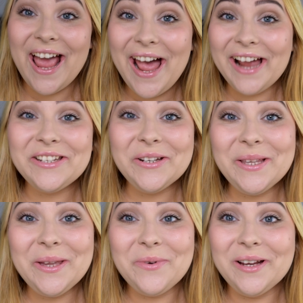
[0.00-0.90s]
I
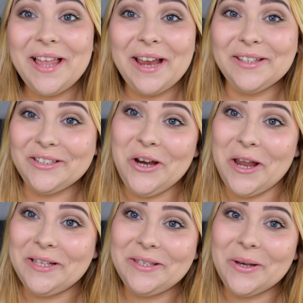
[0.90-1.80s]
actually really like the
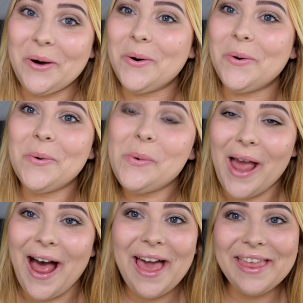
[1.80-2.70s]
shade, so
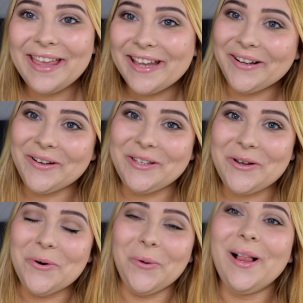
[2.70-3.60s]
yeah, I think it looks
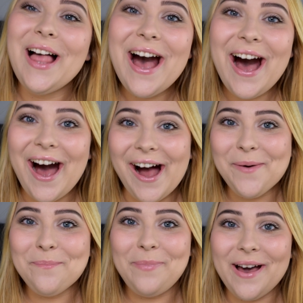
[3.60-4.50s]
cool.
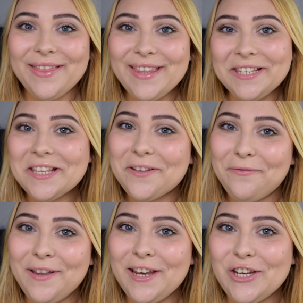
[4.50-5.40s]
But this is the
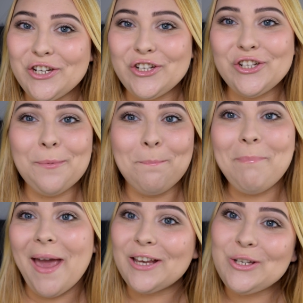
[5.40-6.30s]
finished
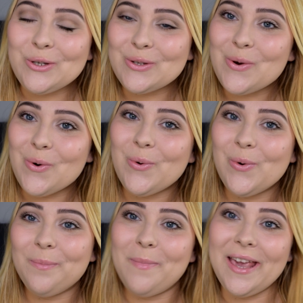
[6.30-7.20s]
back to
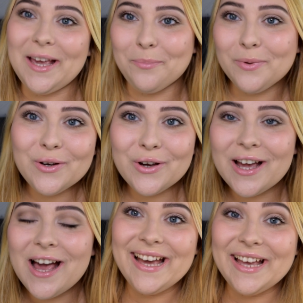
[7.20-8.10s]
school makeup
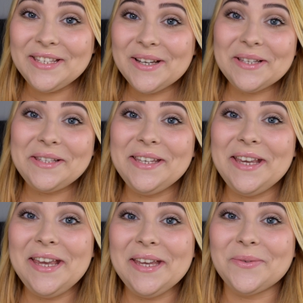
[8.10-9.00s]
look. As you can
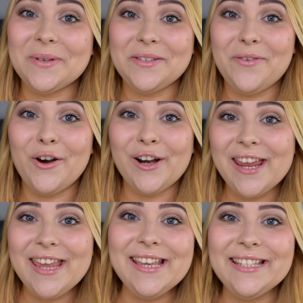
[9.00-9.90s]
see, it was
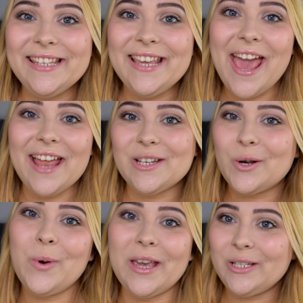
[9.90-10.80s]
very easy and
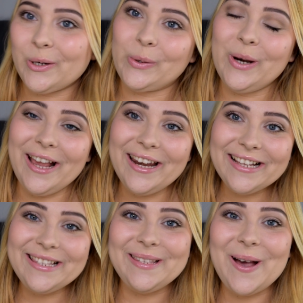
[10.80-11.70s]
quick to create
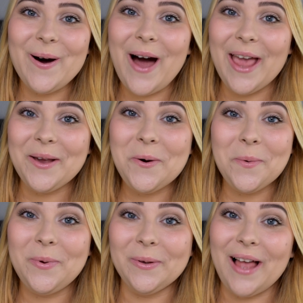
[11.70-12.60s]
it, so I
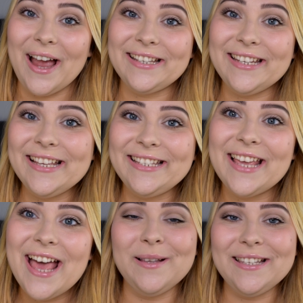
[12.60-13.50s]
hope you liked it.
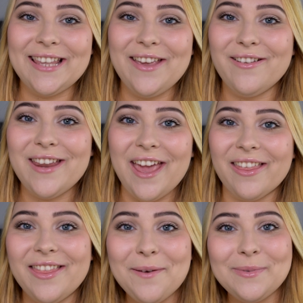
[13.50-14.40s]
Please give it a
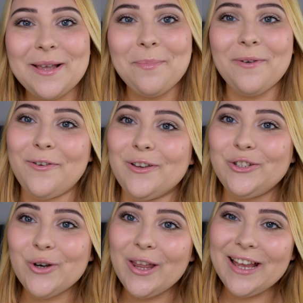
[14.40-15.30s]
thumbs up if you
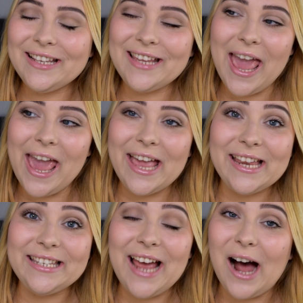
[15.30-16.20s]
enjoyed it,
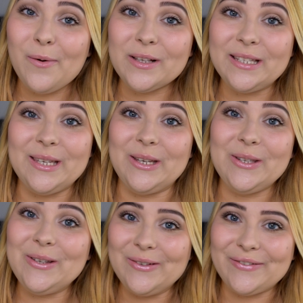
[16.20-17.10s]
and I will see you
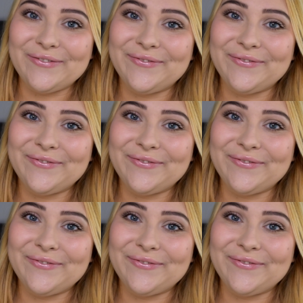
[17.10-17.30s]
soon.